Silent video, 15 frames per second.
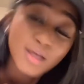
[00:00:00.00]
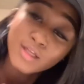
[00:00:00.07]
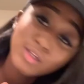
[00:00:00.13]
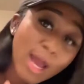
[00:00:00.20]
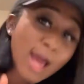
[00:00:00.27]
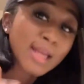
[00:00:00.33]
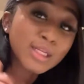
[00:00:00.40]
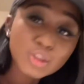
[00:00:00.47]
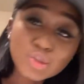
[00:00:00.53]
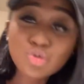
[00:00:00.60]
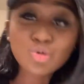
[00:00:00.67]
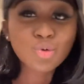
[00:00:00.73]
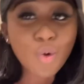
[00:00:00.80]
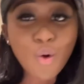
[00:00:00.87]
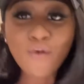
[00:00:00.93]
I need you
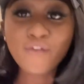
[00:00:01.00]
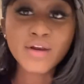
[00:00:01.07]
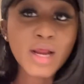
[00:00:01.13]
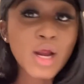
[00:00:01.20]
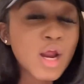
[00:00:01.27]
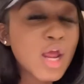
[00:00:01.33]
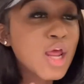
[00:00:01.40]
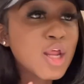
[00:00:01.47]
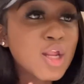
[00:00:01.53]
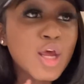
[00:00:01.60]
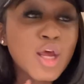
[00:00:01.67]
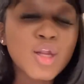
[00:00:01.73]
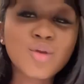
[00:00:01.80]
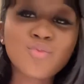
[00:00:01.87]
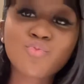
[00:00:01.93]
to go over there and,
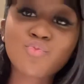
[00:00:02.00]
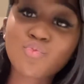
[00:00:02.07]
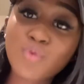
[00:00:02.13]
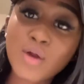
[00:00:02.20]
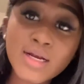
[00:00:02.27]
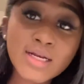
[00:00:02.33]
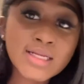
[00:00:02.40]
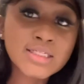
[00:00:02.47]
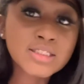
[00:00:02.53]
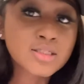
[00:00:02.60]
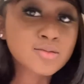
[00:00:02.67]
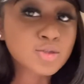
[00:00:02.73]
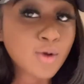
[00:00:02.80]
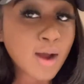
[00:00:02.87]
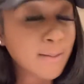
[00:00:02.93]
and run his
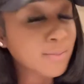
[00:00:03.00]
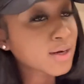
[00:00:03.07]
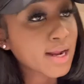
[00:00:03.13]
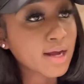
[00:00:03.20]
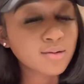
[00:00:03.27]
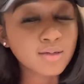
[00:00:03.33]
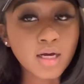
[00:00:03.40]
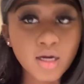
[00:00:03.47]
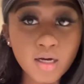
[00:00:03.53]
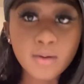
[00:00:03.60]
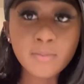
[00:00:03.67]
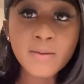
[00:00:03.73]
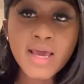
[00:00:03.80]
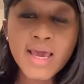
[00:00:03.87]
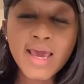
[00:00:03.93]
subscriber count
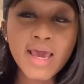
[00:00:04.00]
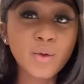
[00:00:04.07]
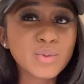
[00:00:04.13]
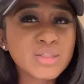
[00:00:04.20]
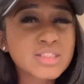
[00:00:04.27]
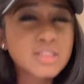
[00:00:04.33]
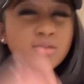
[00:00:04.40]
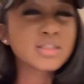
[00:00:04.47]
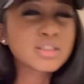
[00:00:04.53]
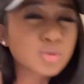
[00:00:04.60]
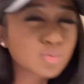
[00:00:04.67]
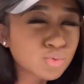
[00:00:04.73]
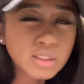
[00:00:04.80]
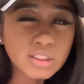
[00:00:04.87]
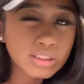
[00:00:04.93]
up. And we still need to
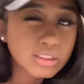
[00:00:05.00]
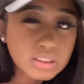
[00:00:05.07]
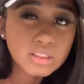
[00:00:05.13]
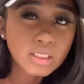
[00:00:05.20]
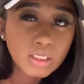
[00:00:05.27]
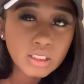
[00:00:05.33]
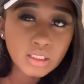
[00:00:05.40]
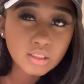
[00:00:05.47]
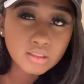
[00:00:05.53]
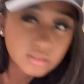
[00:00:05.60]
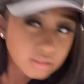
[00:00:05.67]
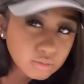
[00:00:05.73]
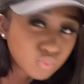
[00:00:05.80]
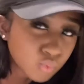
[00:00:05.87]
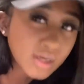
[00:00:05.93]
run this
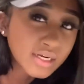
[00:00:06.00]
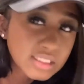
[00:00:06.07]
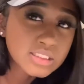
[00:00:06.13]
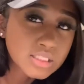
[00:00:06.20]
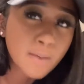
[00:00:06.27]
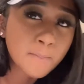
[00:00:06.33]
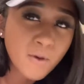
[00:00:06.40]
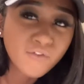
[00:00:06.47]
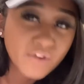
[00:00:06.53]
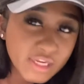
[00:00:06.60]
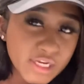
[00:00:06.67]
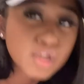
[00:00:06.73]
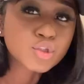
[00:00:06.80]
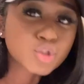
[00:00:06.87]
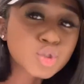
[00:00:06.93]
run this up over
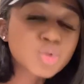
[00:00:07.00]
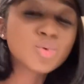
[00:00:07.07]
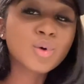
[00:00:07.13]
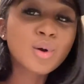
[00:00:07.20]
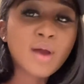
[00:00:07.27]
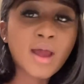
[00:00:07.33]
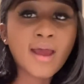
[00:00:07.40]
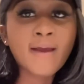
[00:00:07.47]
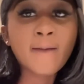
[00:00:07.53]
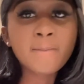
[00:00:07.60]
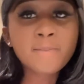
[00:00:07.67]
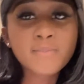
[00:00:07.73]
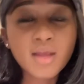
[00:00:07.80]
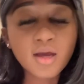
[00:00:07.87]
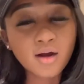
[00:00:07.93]
here too, okay?
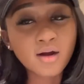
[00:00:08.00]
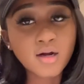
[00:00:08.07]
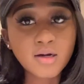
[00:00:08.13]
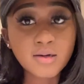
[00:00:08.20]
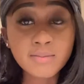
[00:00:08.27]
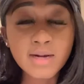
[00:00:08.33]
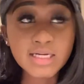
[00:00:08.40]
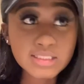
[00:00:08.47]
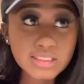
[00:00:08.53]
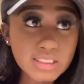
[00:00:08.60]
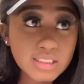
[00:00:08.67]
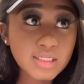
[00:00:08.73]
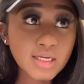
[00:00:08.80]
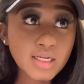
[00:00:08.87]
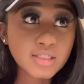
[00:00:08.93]
Um, I
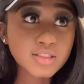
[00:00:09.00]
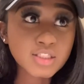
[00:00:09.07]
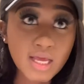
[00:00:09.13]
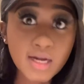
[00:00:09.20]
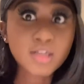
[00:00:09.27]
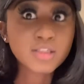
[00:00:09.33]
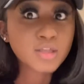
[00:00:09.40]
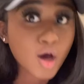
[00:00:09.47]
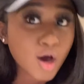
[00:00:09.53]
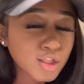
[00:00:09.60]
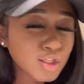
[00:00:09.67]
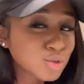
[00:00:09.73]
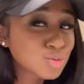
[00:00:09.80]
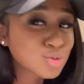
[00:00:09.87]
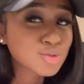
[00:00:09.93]
see, and shout out to all
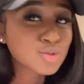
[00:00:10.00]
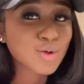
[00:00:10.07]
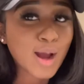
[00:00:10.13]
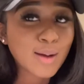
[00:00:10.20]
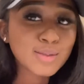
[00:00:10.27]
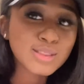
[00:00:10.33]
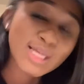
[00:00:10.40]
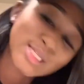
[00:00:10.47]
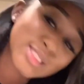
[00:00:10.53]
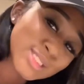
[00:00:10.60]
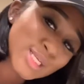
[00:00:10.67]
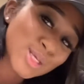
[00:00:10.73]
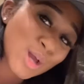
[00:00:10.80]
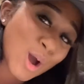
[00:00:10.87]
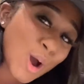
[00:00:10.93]
the new subscribers. I see
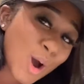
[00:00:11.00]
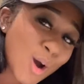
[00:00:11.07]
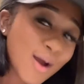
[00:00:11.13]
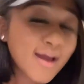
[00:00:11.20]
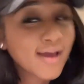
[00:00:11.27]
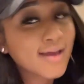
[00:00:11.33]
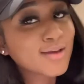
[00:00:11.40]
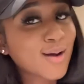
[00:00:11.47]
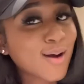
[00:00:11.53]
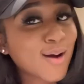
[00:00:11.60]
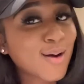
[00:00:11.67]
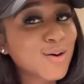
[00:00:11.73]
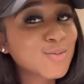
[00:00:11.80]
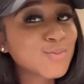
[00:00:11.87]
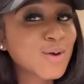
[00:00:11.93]
y'all. Hey,
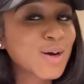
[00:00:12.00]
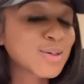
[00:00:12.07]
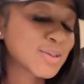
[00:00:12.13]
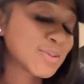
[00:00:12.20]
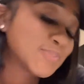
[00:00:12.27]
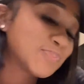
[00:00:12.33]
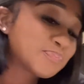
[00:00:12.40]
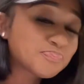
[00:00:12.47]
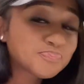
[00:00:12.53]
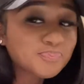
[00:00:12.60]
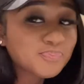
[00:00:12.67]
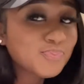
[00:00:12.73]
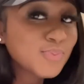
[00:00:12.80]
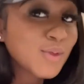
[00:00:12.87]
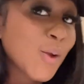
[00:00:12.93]
y'all. Welcome.
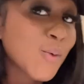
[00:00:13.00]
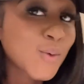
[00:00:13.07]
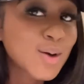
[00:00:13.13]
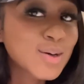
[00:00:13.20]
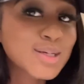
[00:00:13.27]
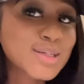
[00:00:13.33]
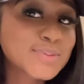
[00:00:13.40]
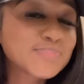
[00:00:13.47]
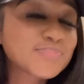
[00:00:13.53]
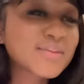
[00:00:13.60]
Welcome.